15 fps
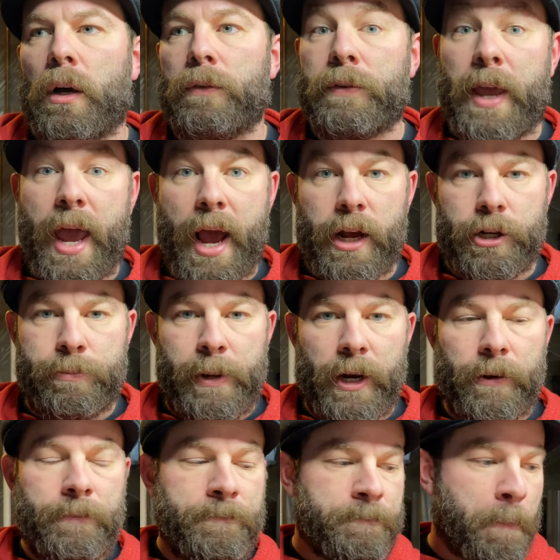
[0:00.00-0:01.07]

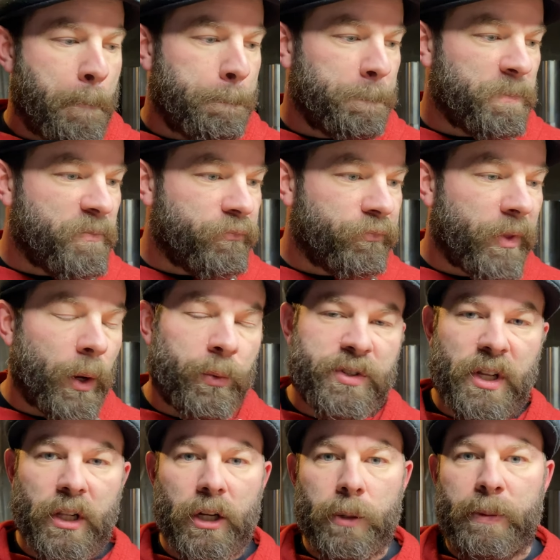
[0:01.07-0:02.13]
Cashmere. It
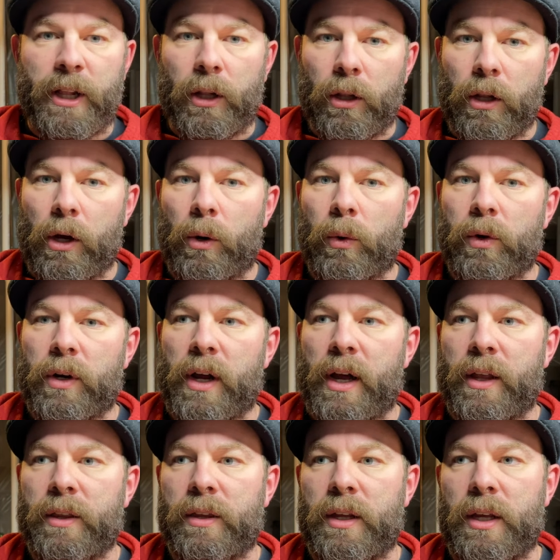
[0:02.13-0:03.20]
was a little bit lower
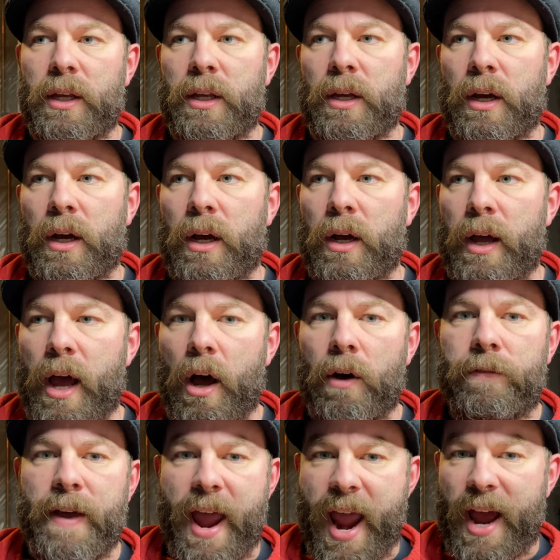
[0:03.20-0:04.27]
on the
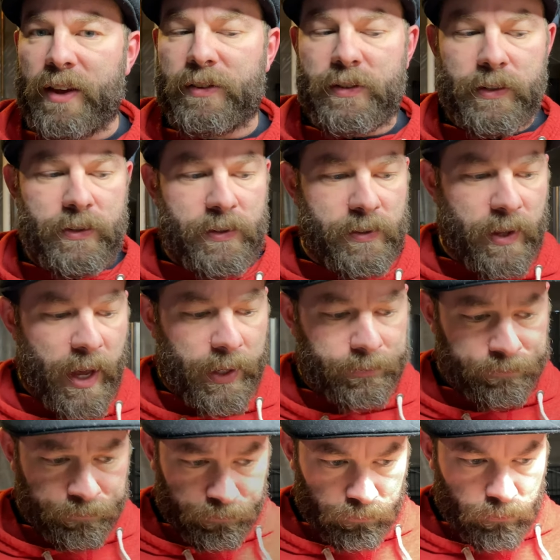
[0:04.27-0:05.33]
alpha acids
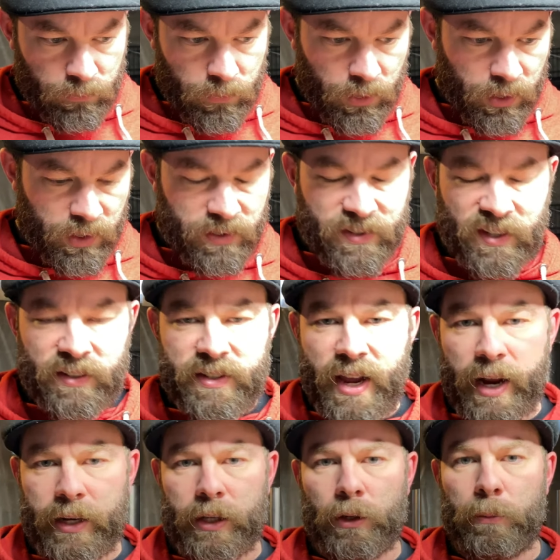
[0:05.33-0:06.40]
than the
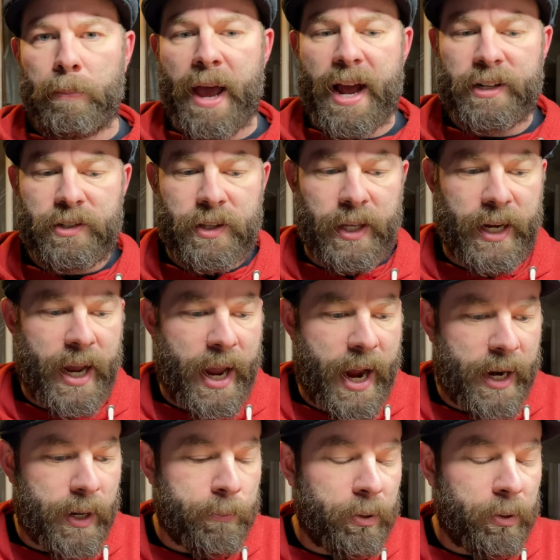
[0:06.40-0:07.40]
Centennial batch that I had.